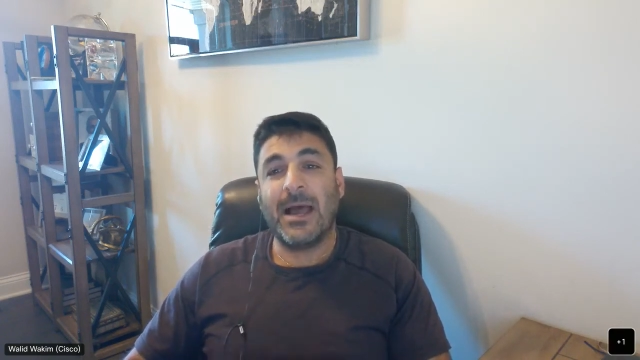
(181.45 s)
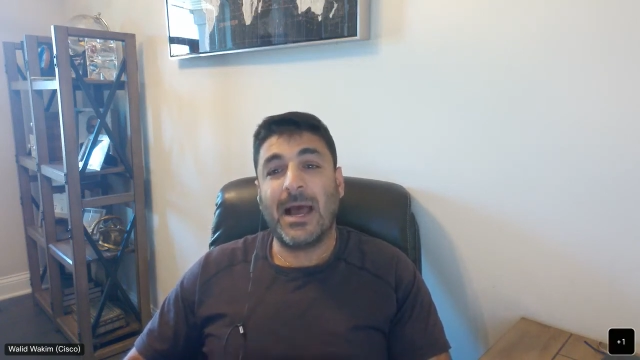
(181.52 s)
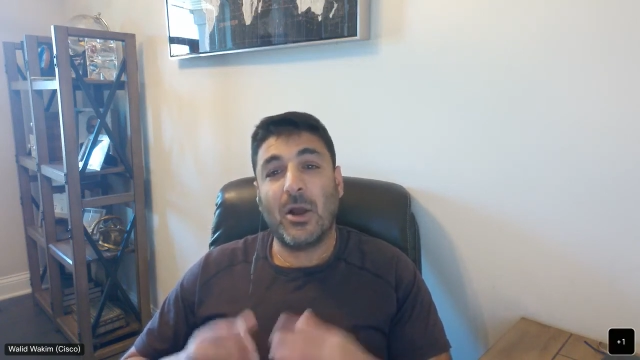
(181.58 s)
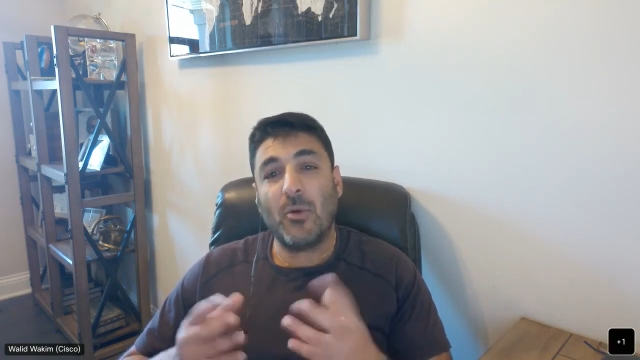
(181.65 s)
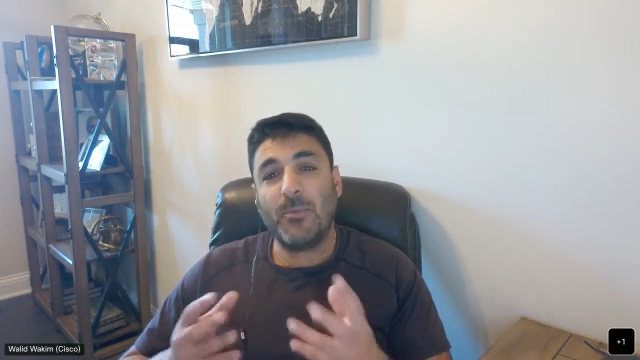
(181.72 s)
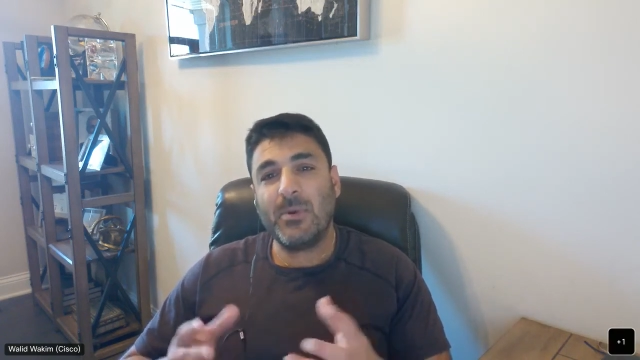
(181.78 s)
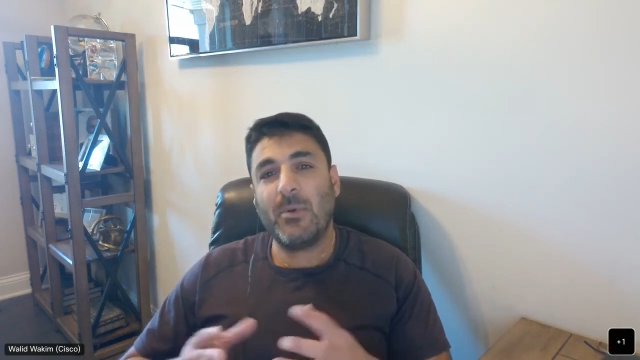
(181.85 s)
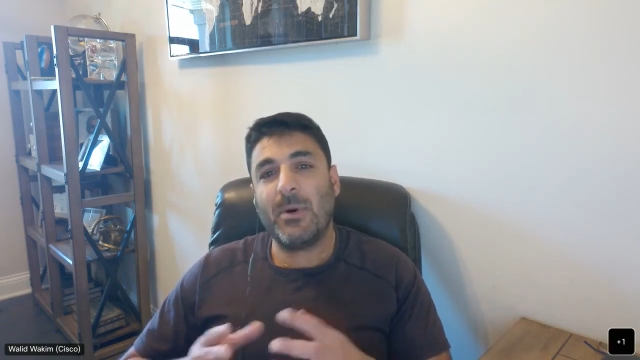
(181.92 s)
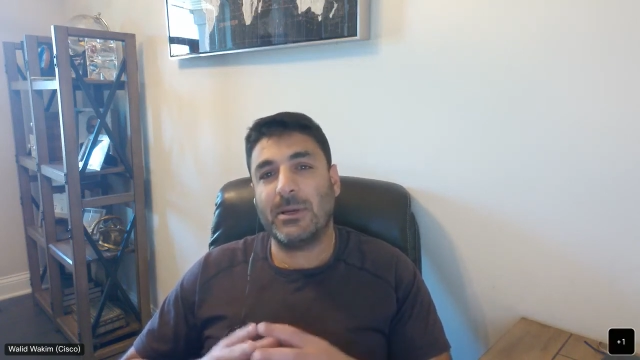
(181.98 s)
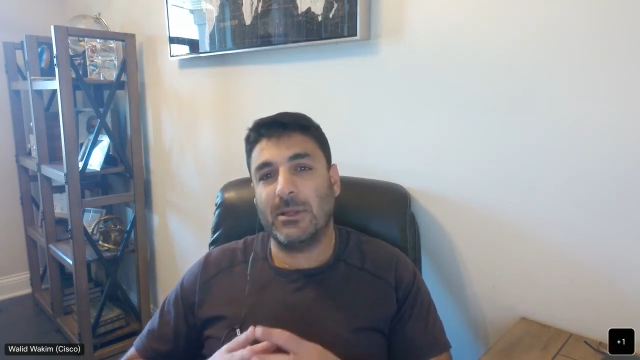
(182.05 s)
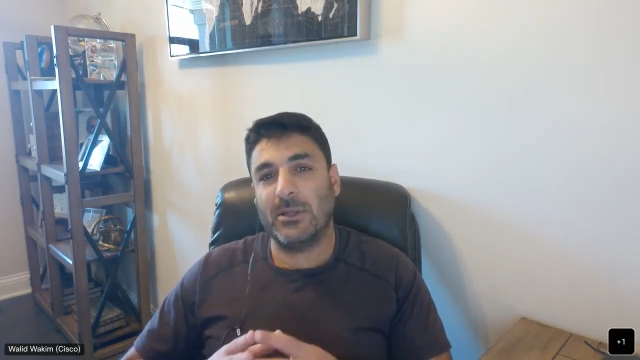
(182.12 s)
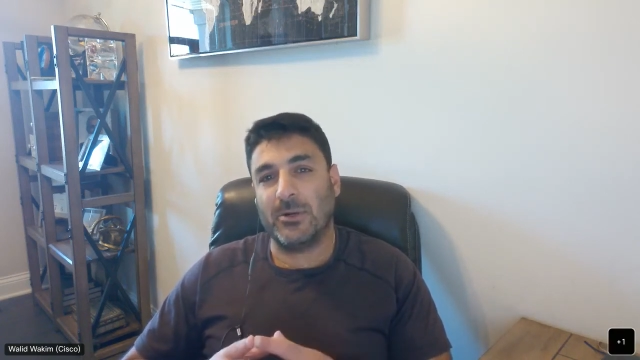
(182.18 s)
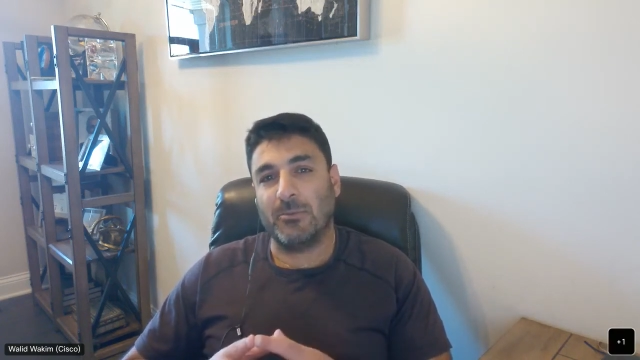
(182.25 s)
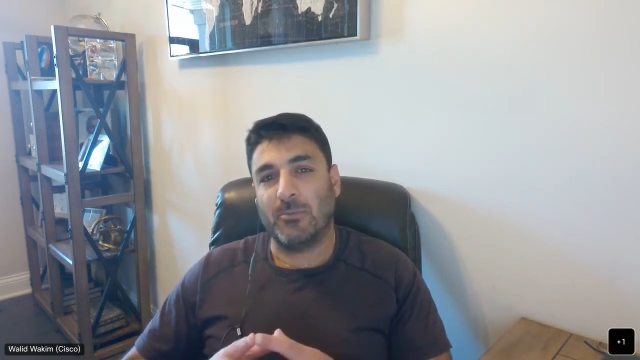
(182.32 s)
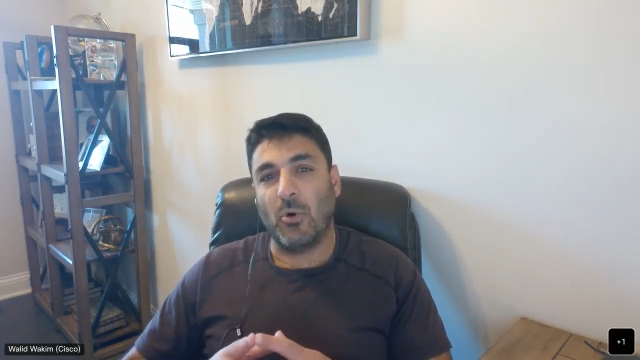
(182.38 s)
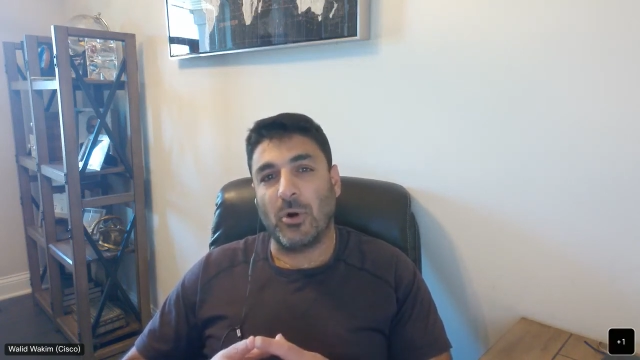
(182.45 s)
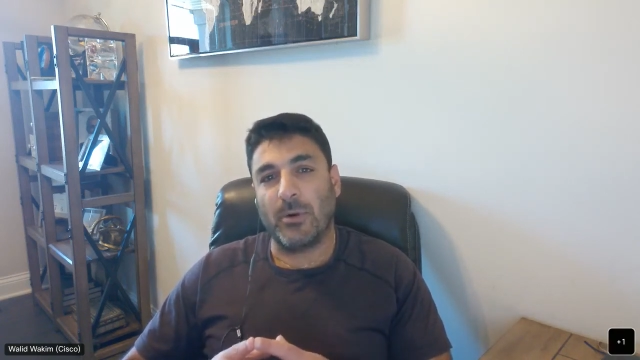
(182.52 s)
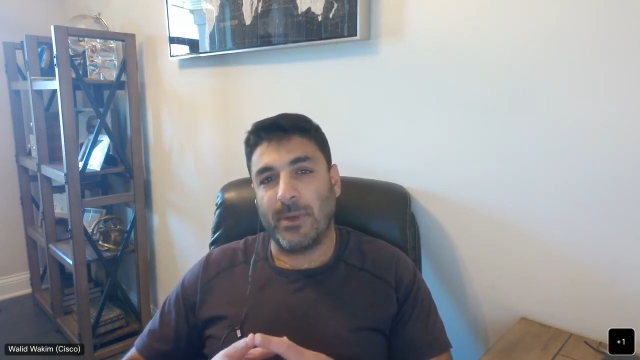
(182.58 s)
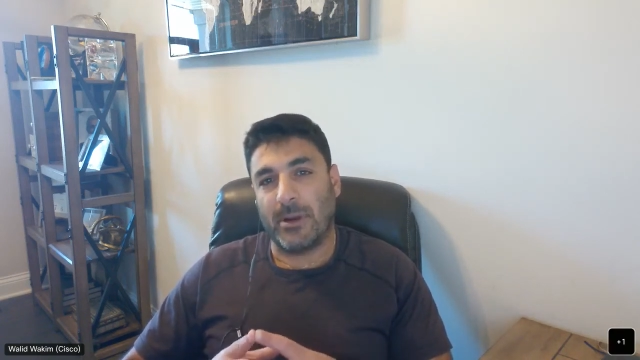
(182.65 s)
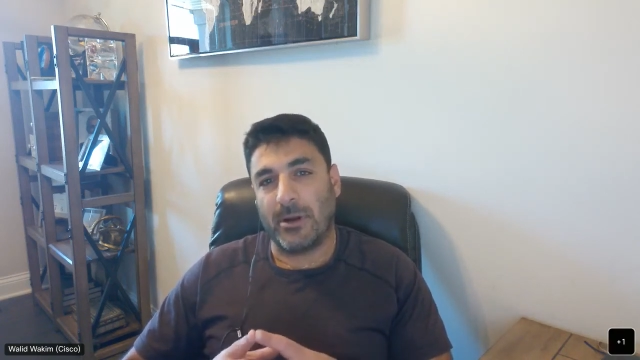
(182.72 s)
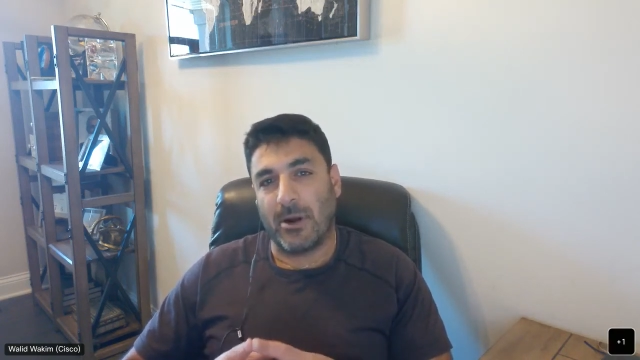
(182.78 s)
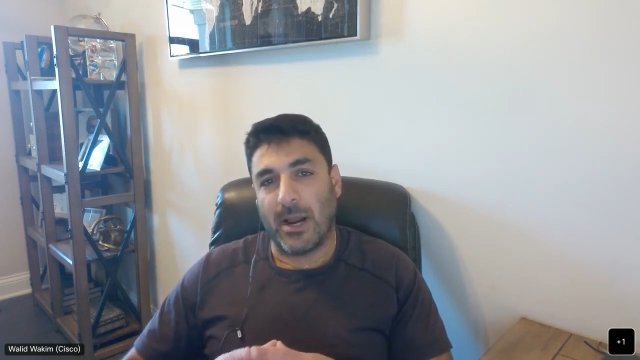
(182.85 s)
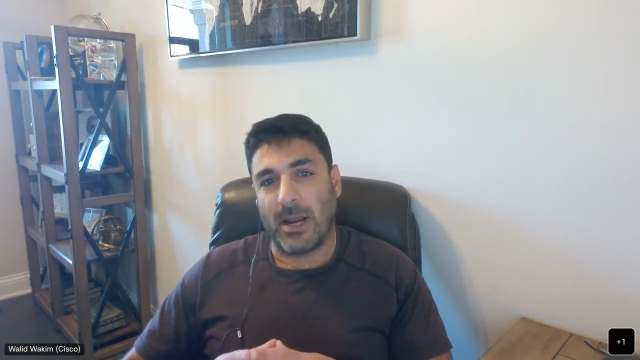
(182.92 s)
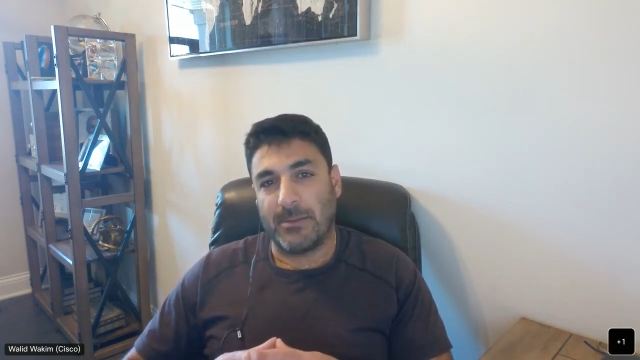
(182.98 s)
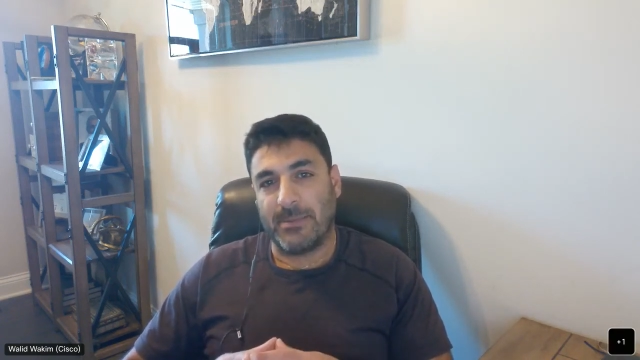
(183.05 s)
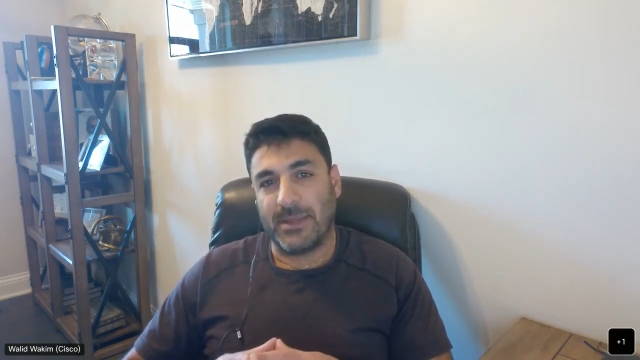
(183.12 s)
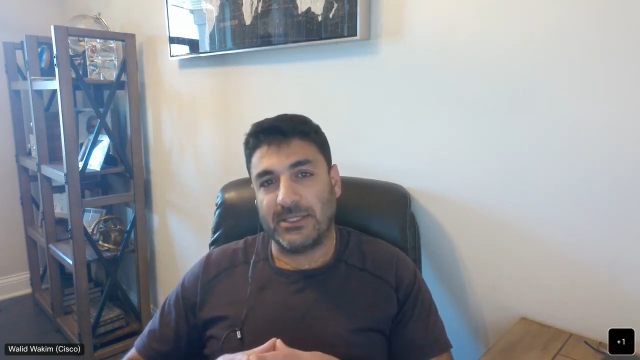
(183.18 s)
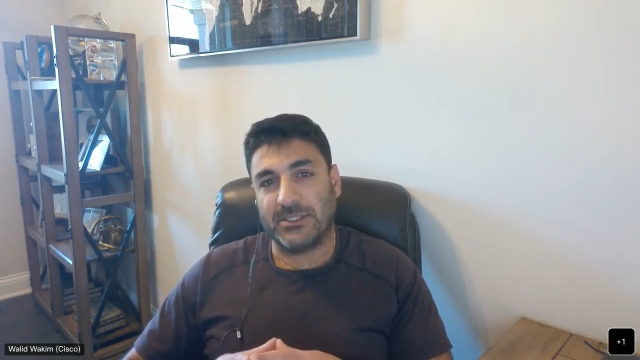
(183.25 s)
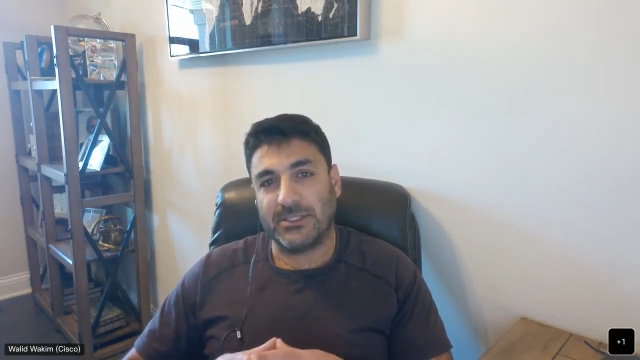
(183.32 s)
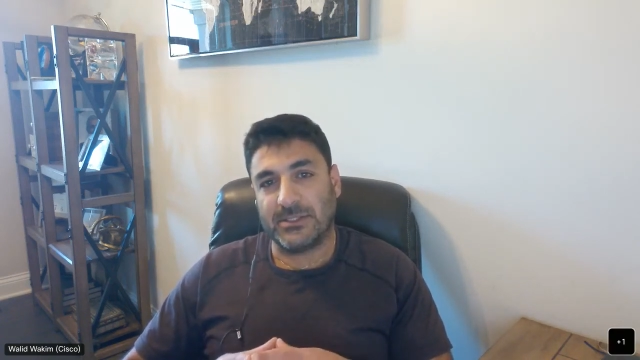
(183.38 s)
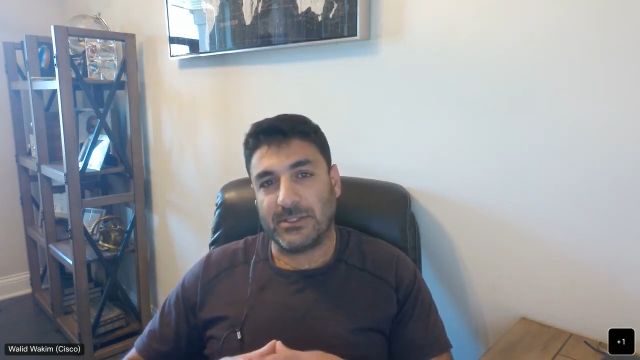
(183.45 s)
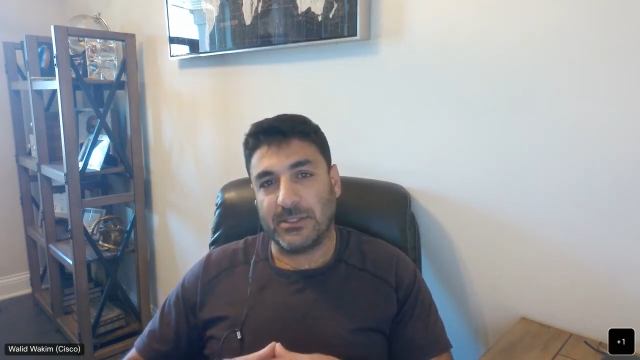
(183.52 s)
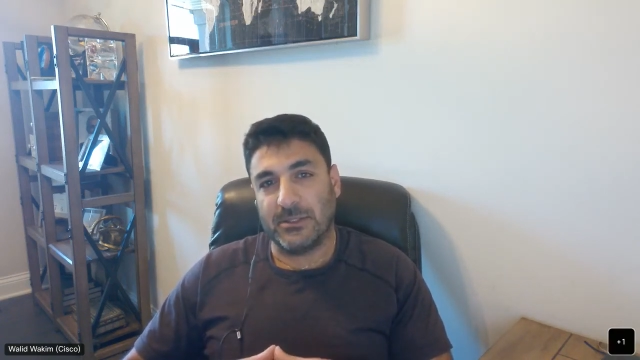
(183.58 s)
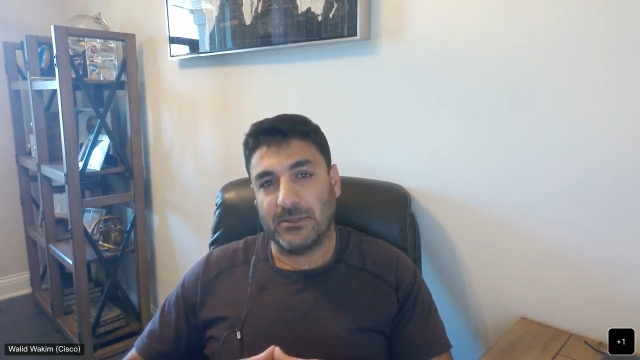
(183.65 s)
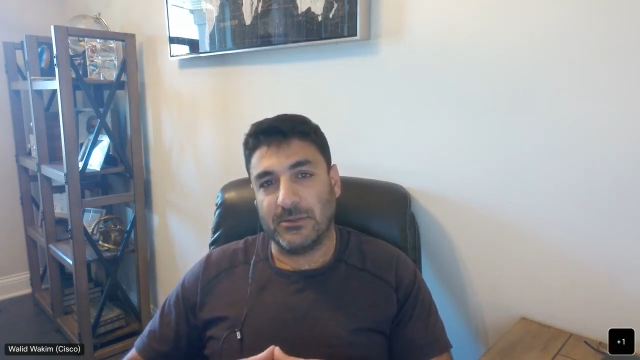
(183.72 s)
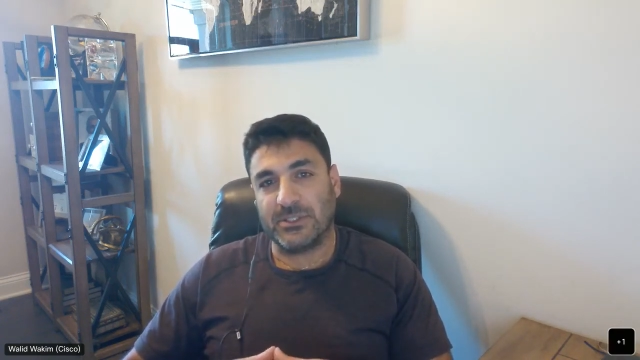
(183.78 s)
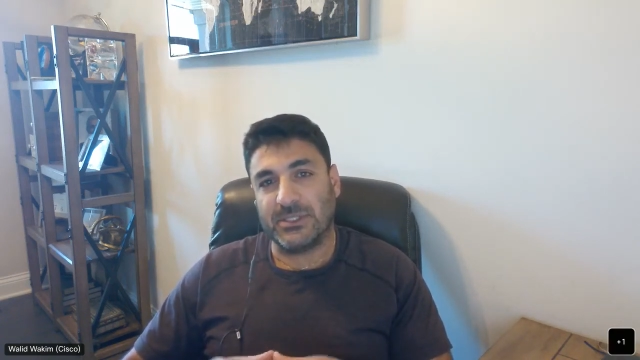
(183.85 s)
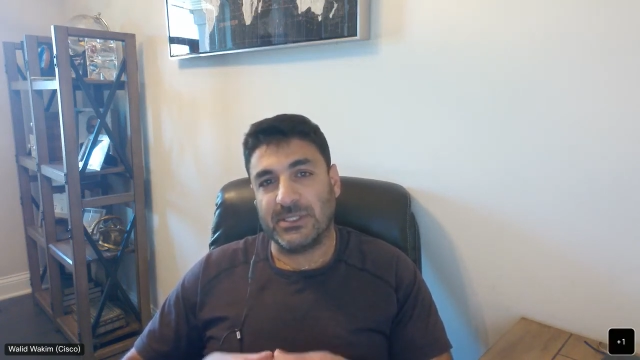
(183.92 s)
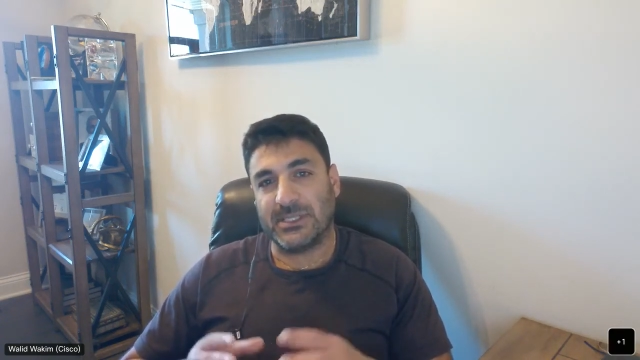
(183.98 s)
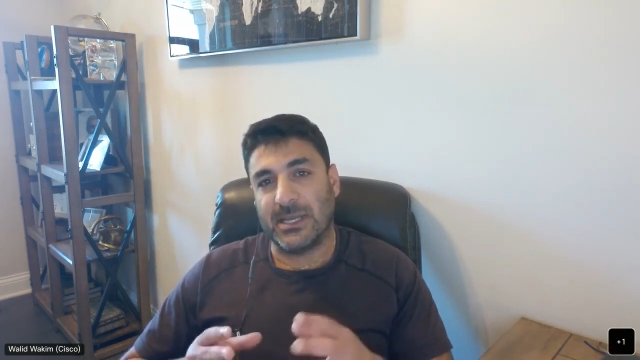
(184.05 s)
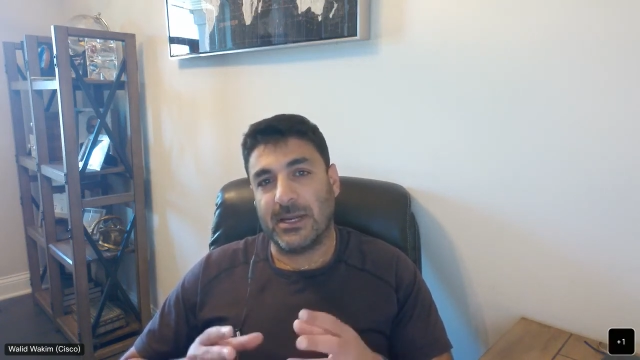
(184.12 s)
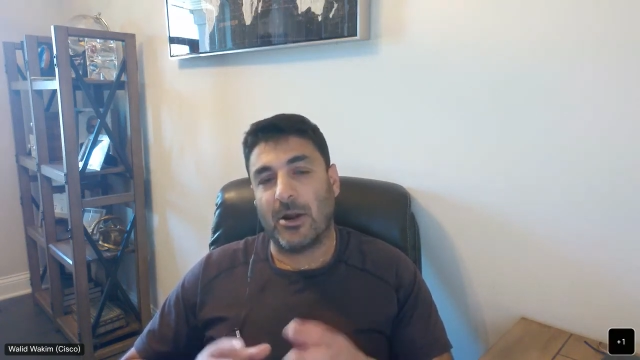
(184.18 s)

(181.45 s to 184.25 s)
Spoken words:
I hope you want to learn more about our automation solutions and our